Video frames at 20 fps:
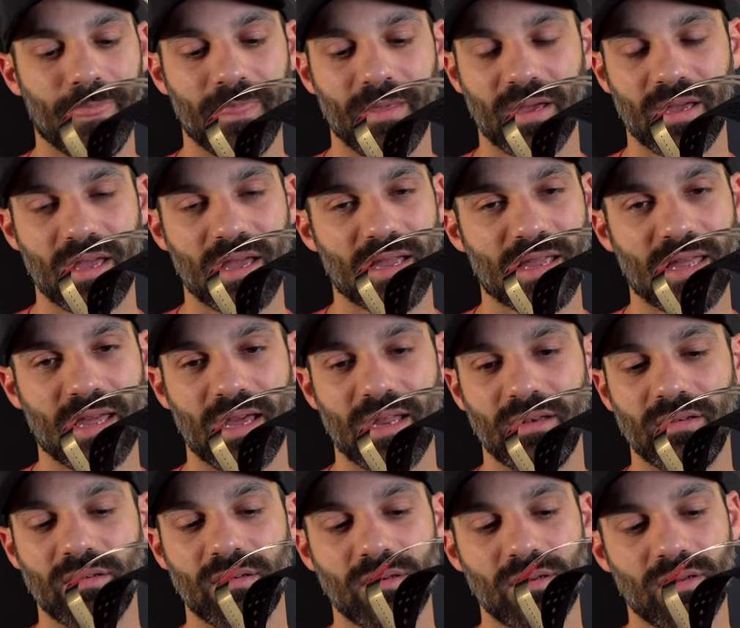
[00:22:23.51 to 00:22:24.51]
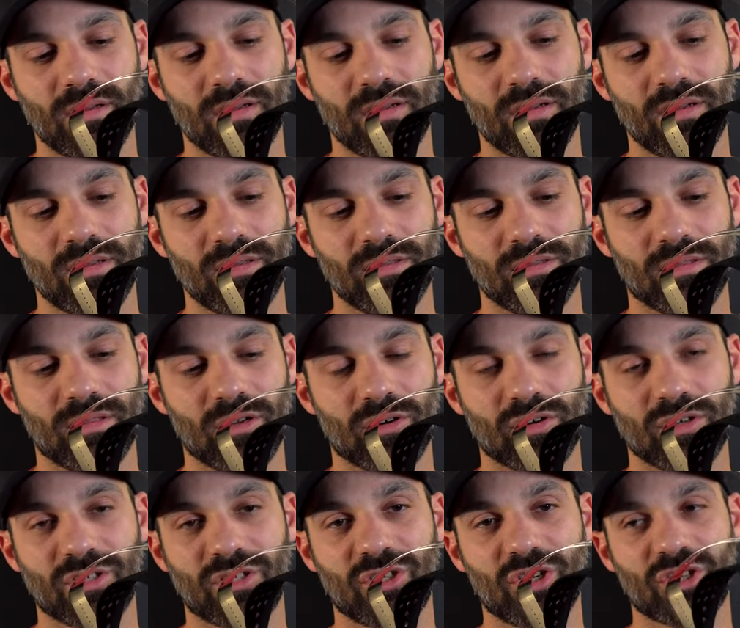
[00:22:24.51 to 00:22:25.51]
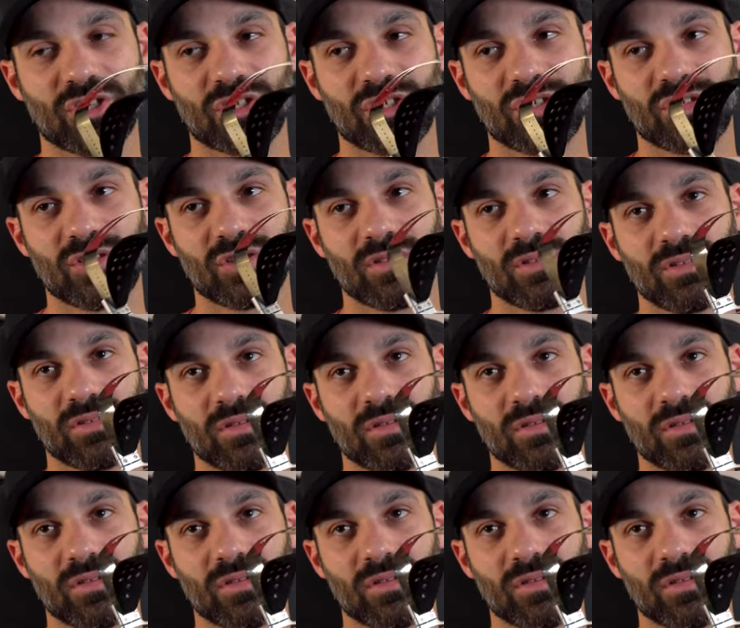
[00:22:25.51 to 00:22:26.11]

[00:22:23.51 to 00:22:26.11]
uh, again there's just